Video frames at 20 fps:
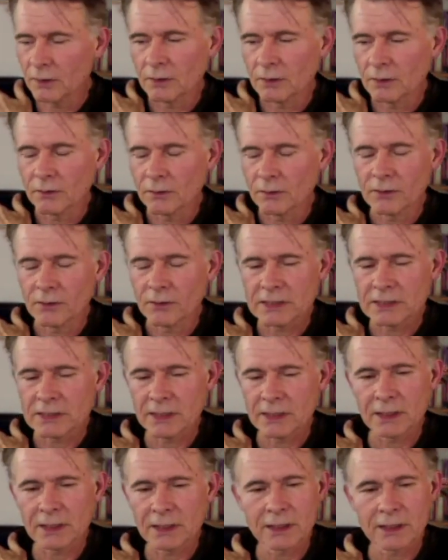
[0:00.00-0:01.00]

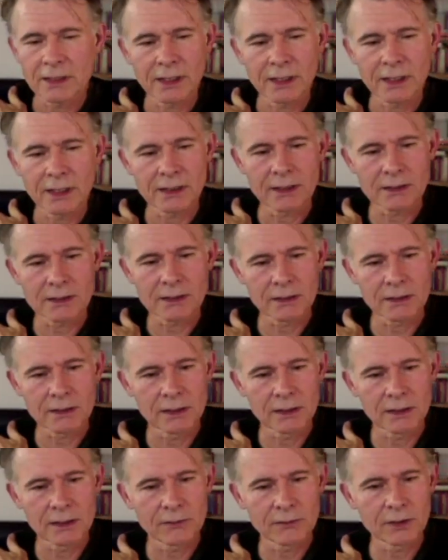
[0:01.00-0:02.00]
facilitates the
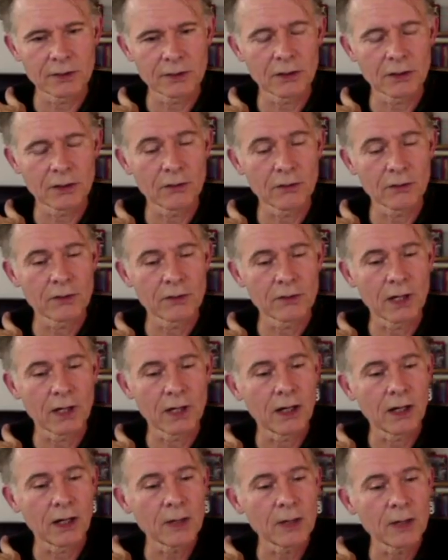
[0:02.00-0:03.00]
lifting of the
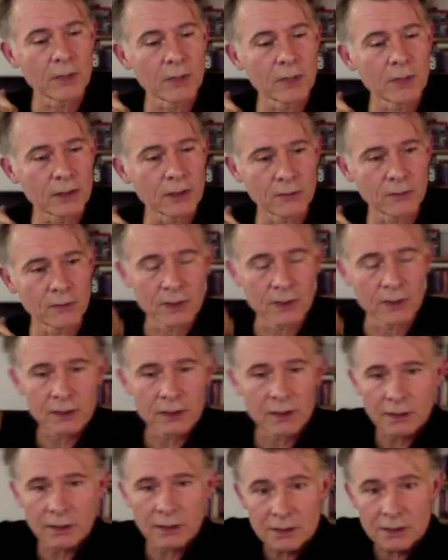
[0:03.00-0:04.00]
arm if it
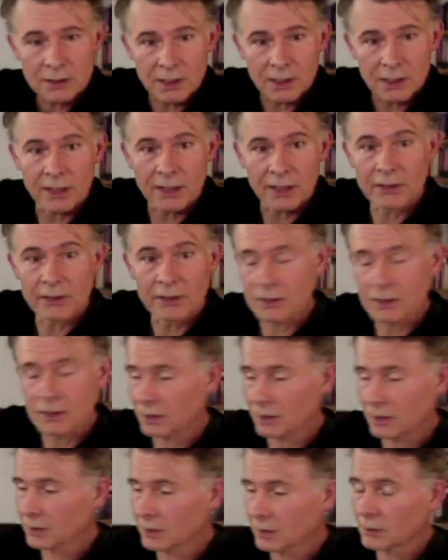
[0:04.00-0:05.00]
is
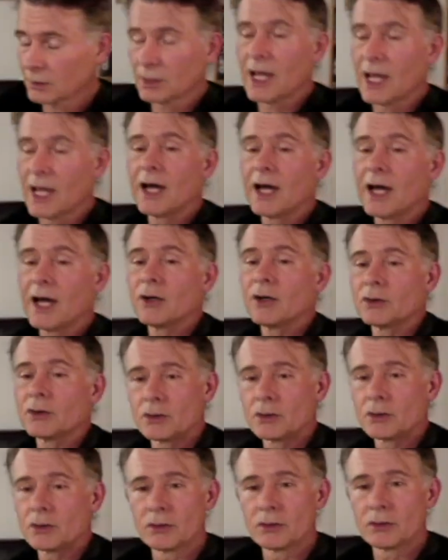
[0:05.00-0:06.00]
currenting down
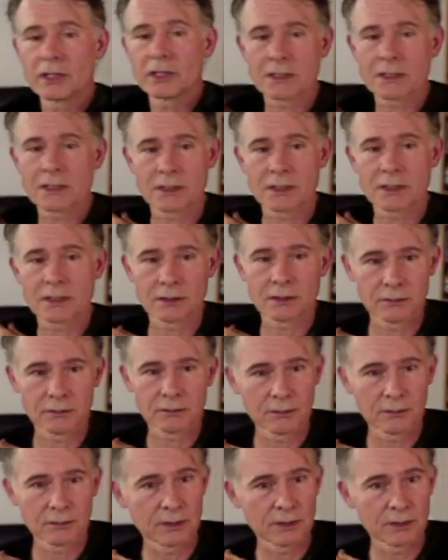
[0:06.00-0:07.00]
towards
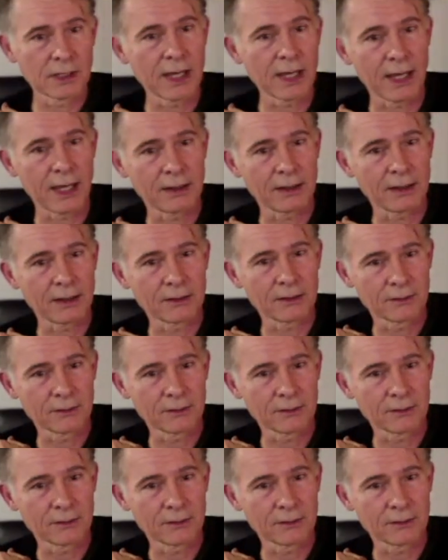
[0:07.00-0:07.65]
the hand.